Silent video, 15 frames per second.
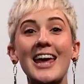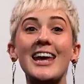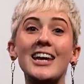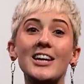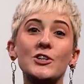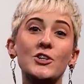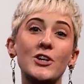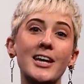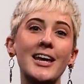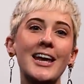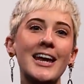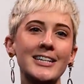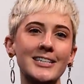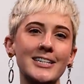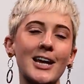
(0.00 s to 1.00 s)
Each year,
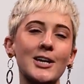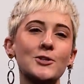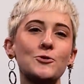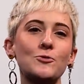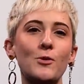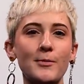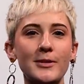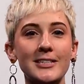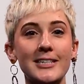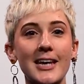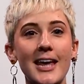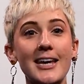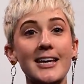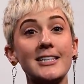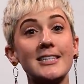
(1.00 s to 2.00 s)
International Women's
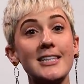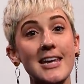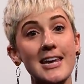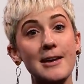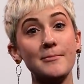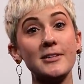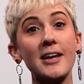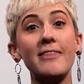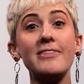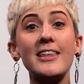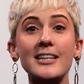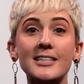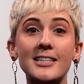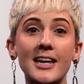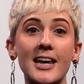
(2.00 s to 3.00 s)
Day is themed, and
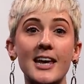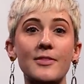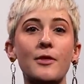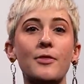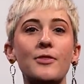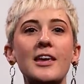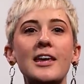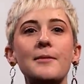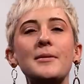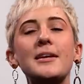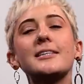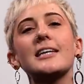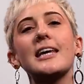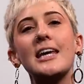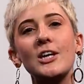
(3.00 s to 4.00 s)
this year, the theme
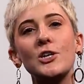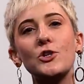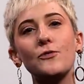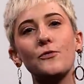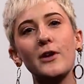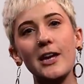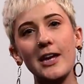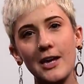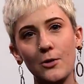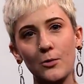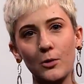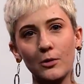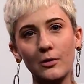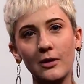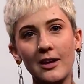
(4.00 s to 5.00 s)
is Each for
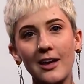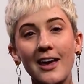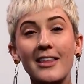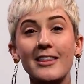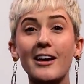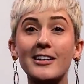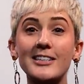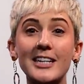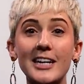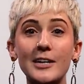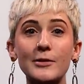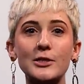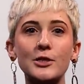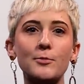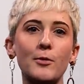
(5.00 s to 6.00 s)
Equal. The
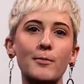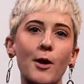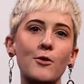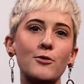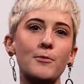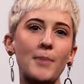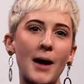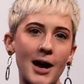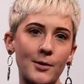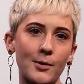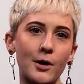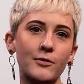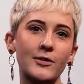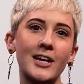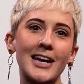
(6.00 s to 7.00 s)
idea is to promote the power
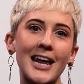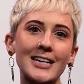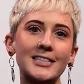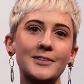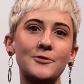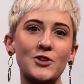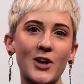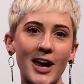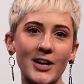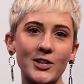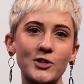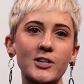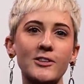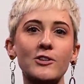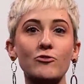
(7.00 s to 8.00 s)
of collective
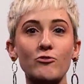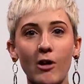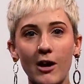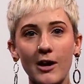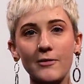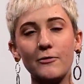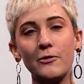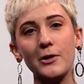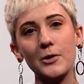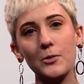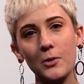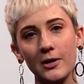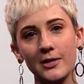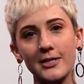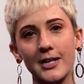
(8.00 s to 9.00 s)
change in the drive for
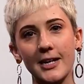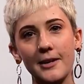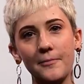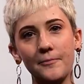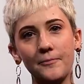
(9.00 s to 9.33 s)
equality.